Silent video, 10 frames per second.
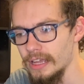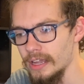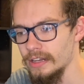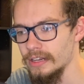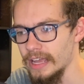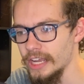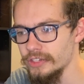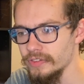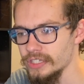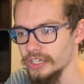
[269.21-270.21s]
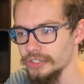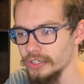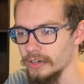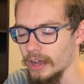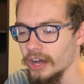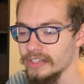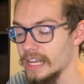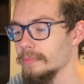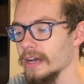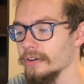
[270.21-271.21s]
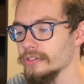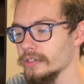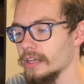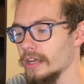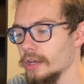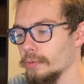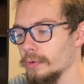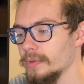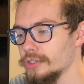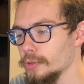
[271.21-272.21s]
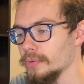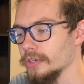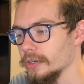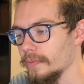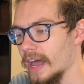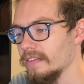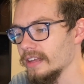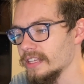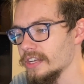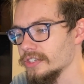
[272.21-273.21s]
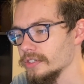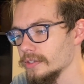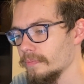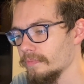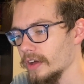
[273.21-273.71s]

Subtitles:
in an Age of Ascension Untamed house would be super advantageous.